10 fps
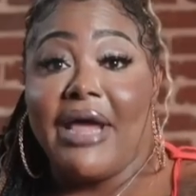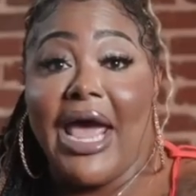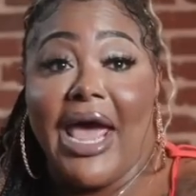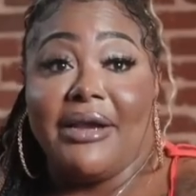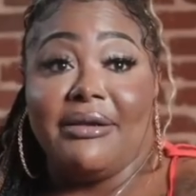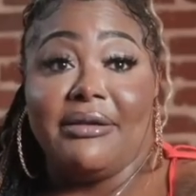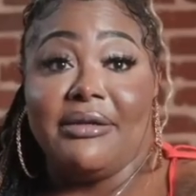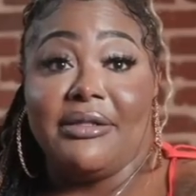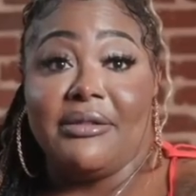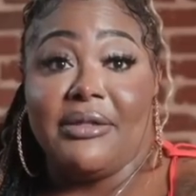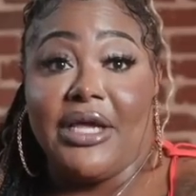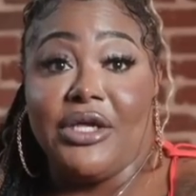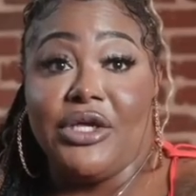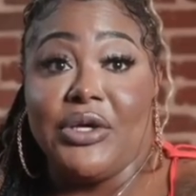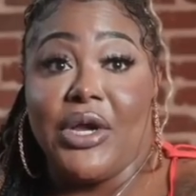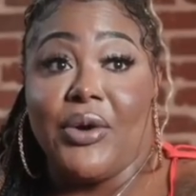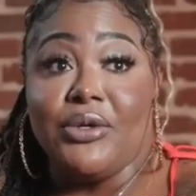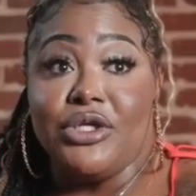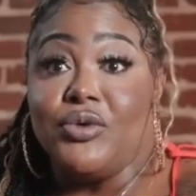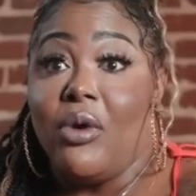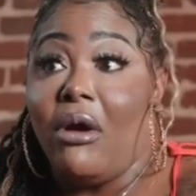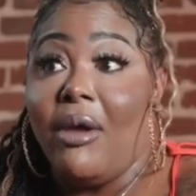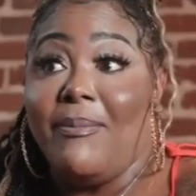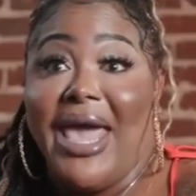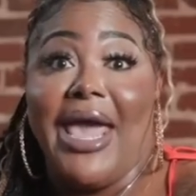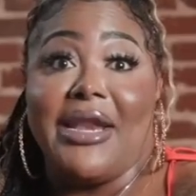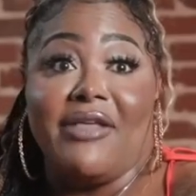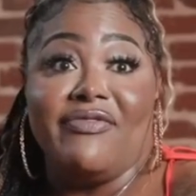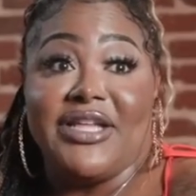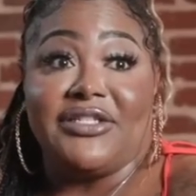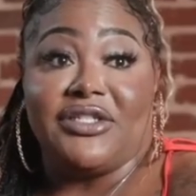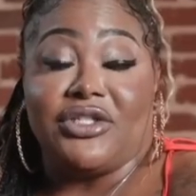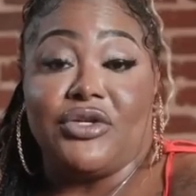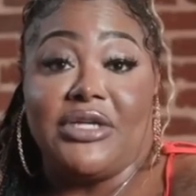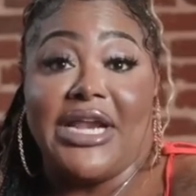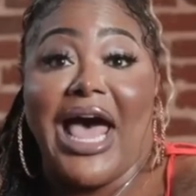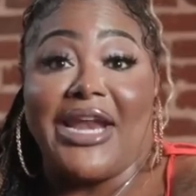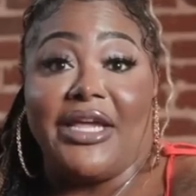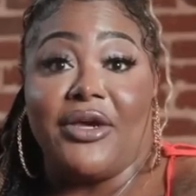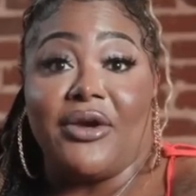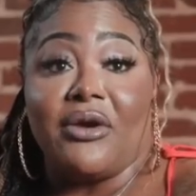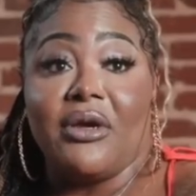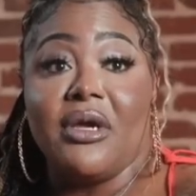and you know you are a man, and this is get out of here,